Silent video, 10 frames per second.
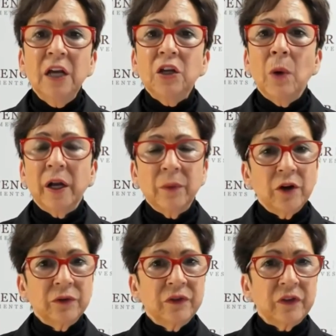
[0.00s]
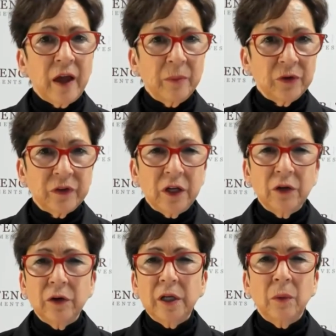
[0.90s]
You want to own
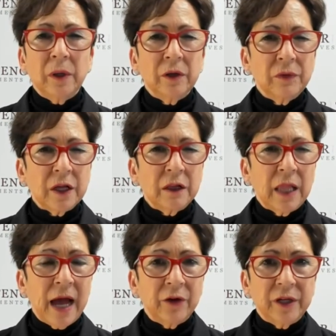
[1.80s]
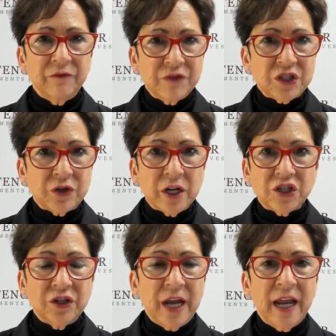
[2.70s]
cybersecurity, you want to own the cloud
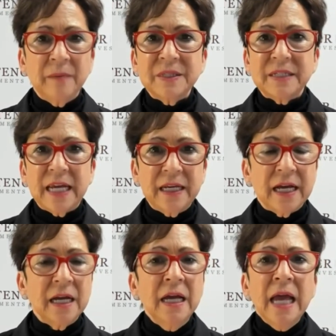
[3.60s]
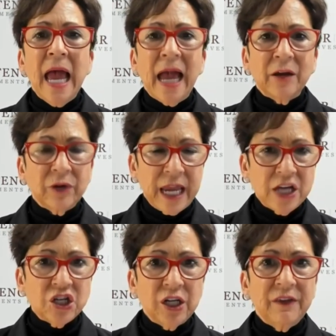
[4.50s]
infrastructure names, data
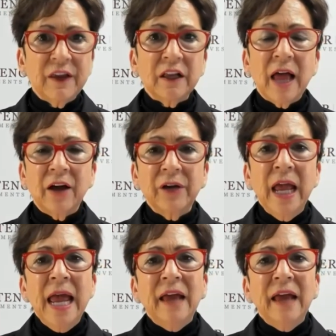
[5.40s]
aggregation in the cloud.